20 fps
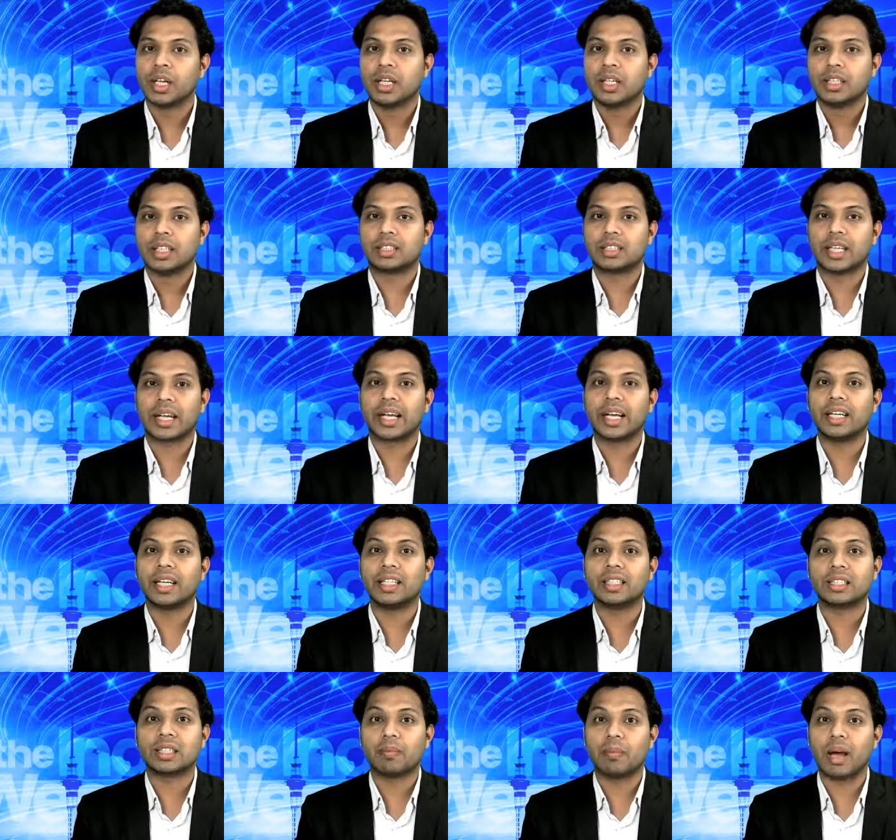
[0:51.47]
The second
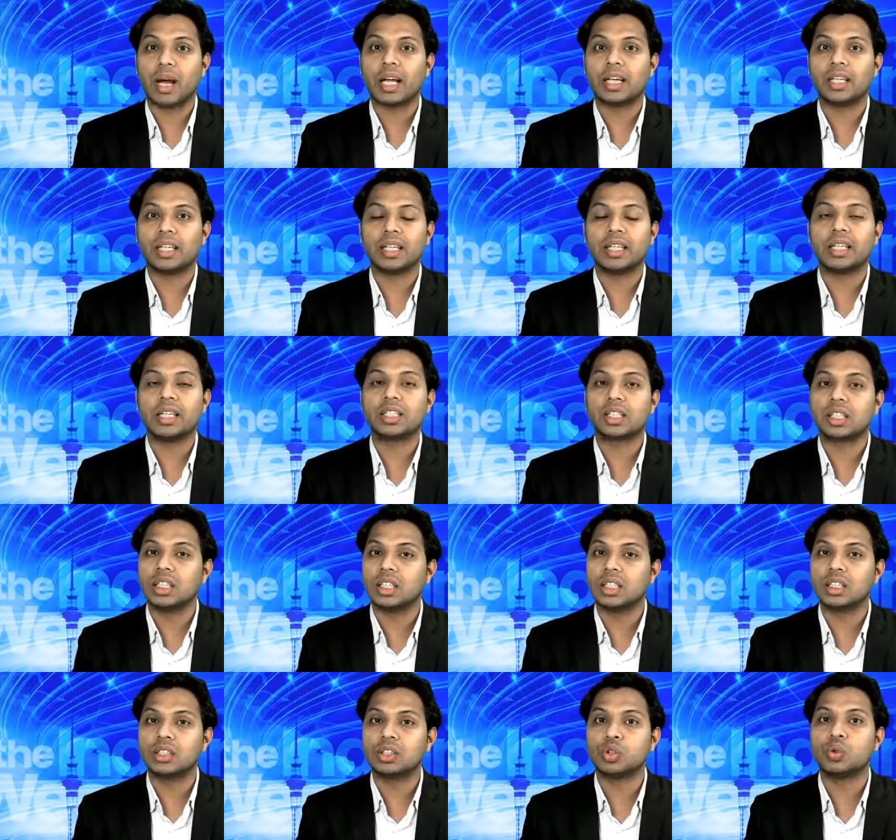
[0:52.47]
is a man in his
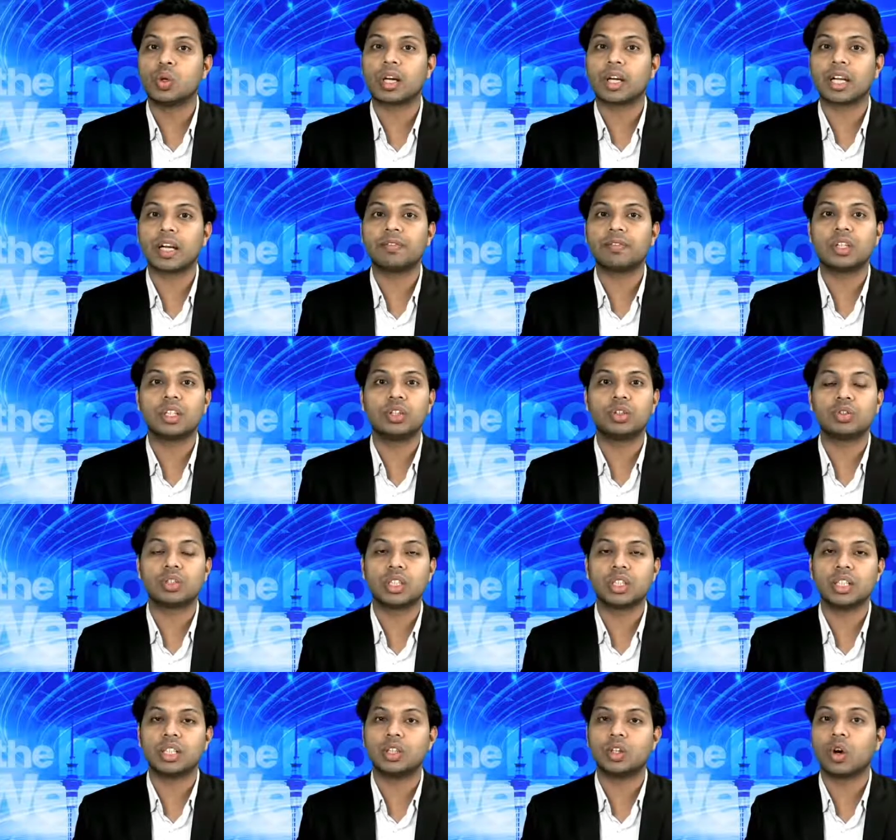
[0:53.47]
30s who arrived in New
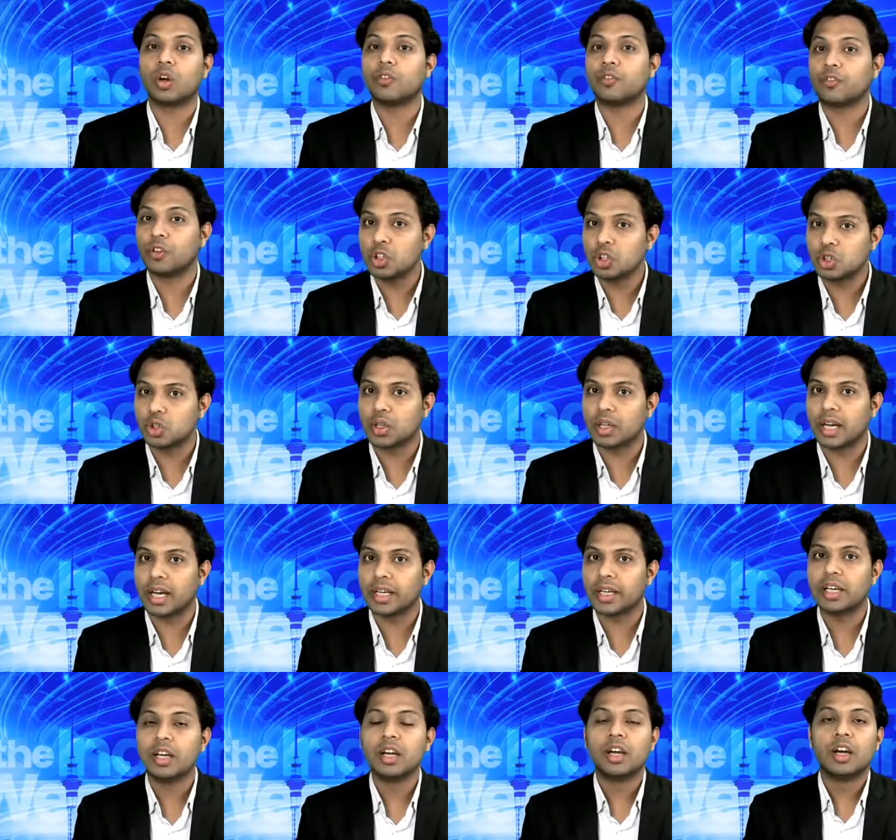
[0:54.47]
Zealand on 4th
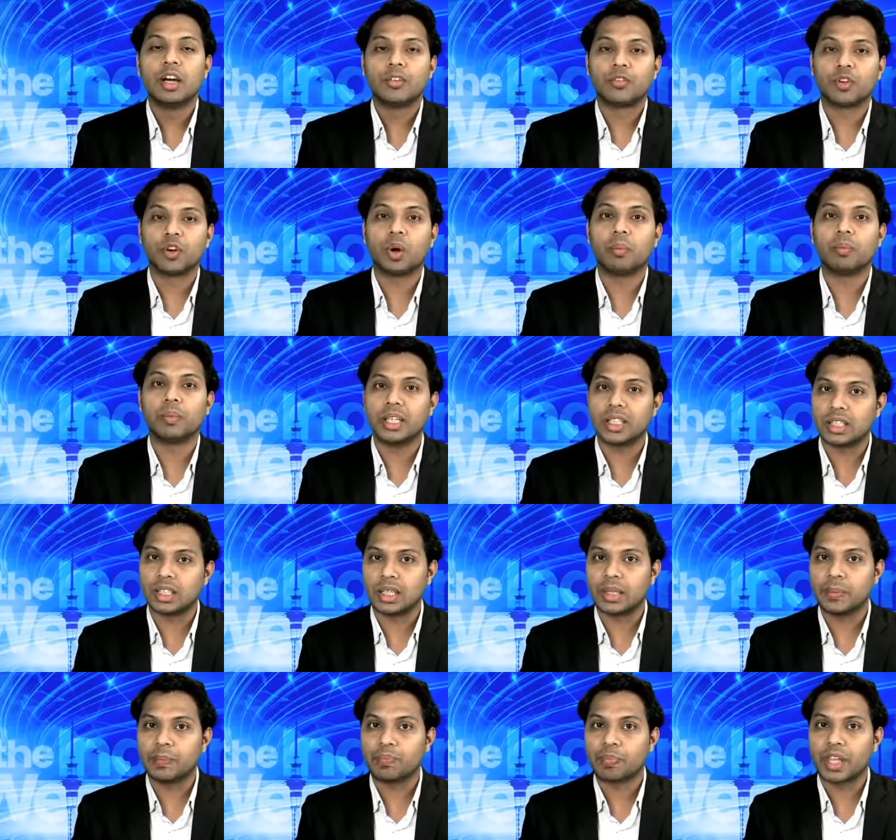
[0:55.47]
July from
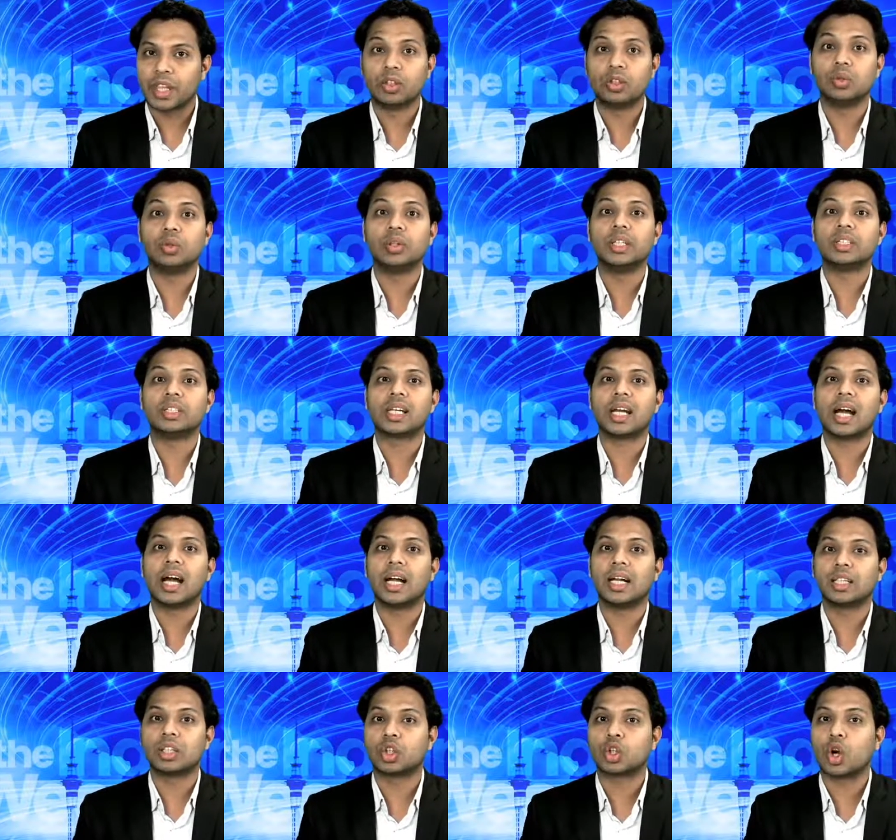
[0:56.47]
Italy and who is
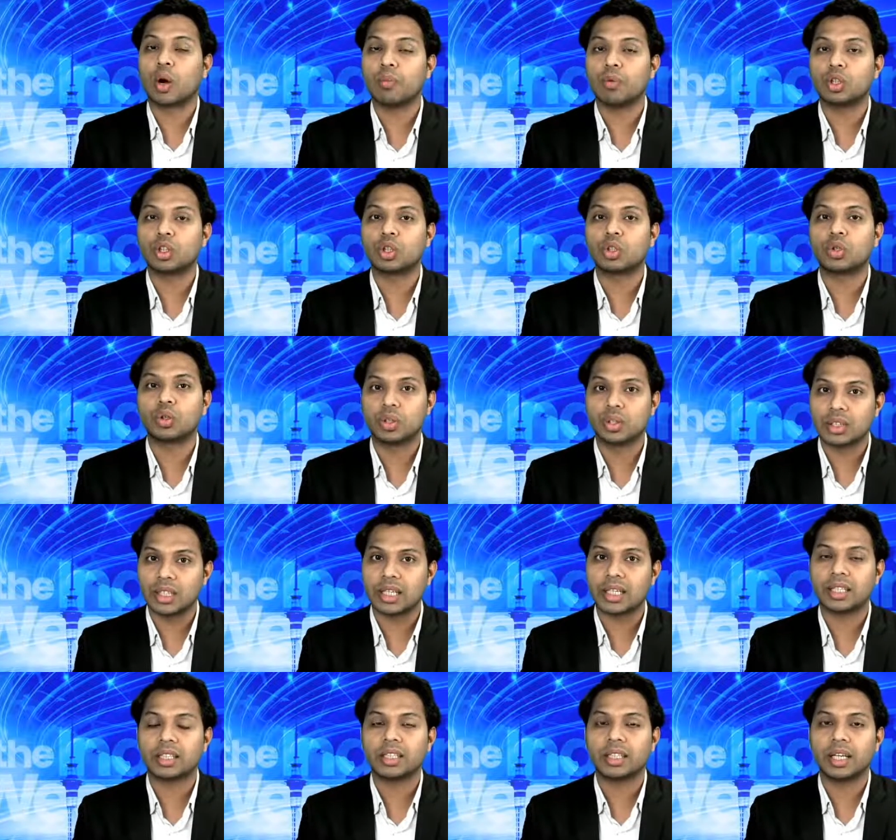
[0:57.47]
at Commodore
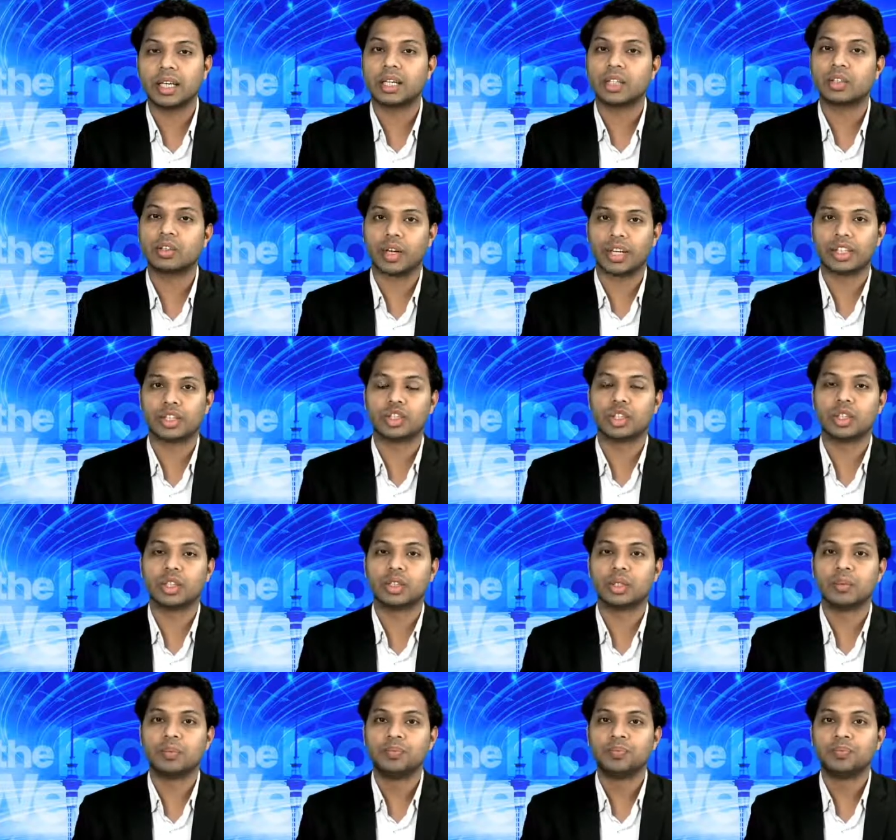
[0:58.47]
Hotel in Christchurch.
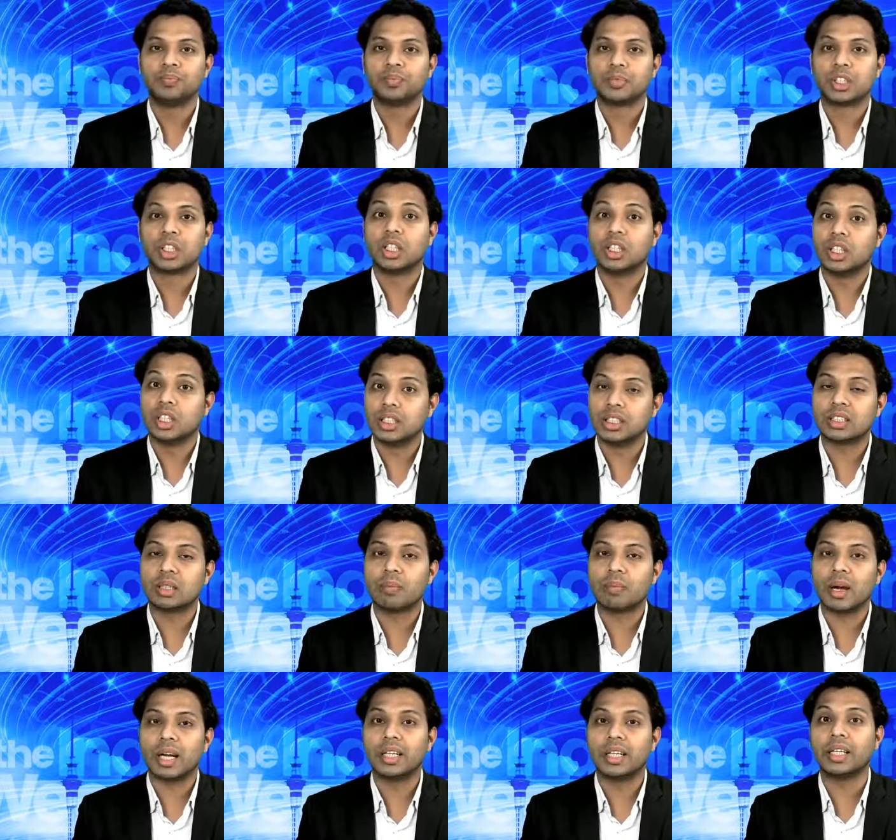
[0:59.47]
The third is a
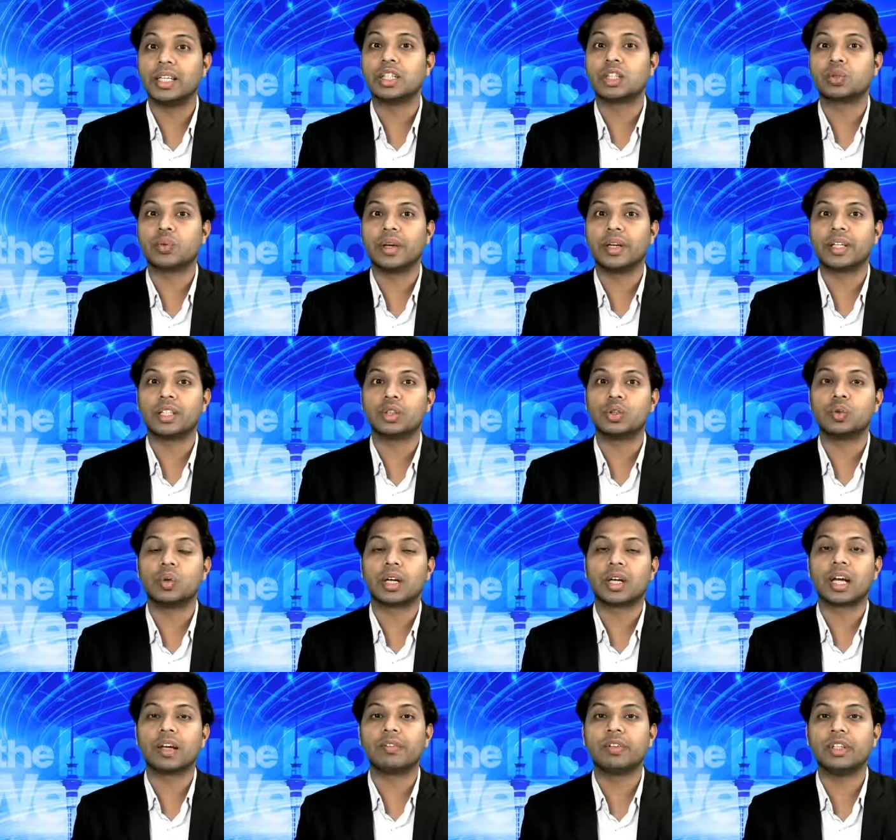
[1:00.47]
man in his 20s who
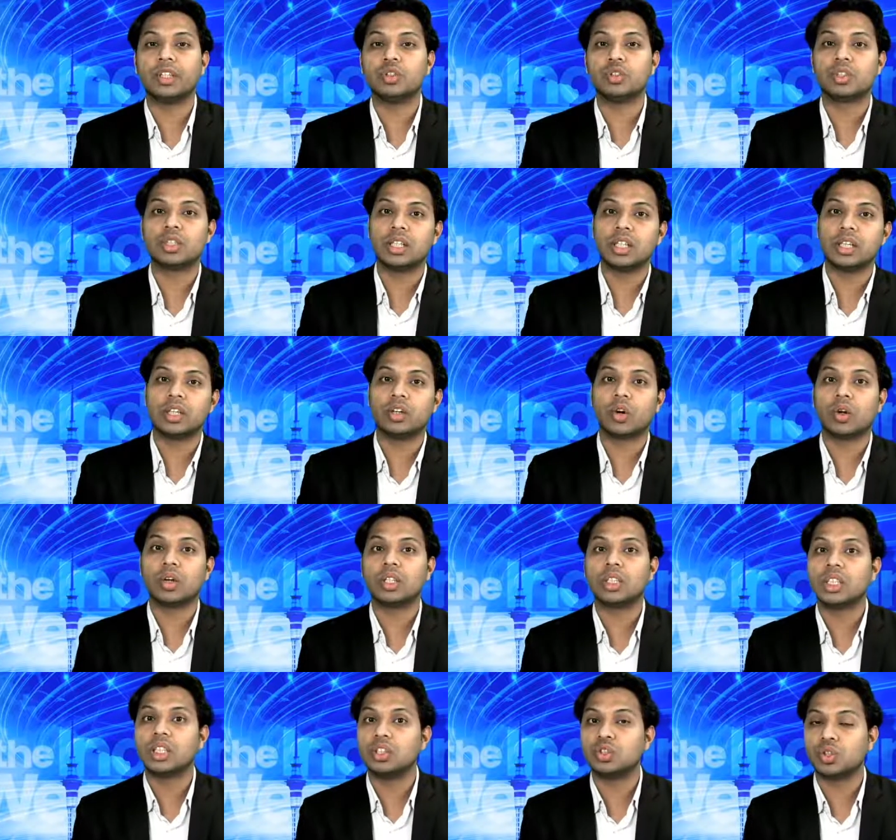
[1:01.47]
arrived in New Zealand on
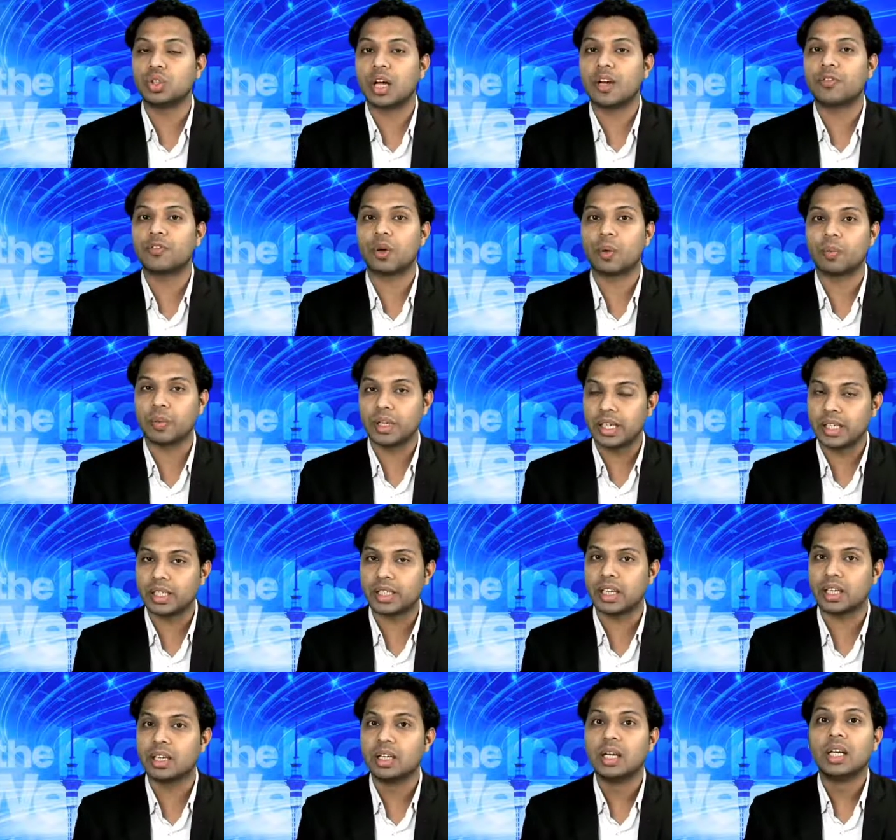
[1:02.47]
3rd July from
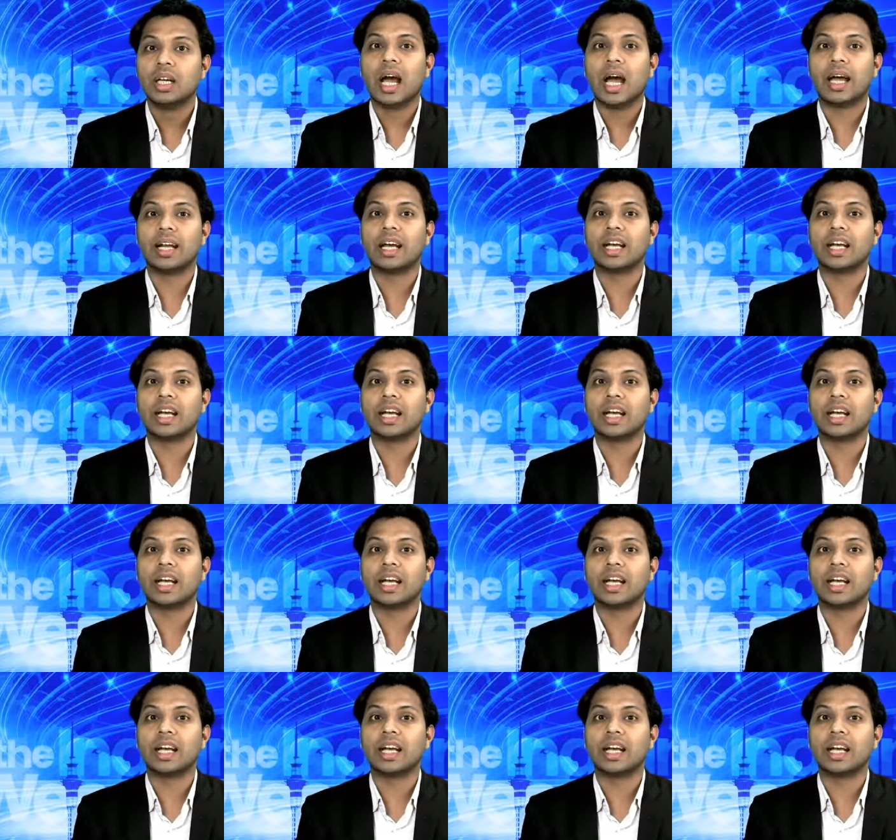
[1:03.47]
India and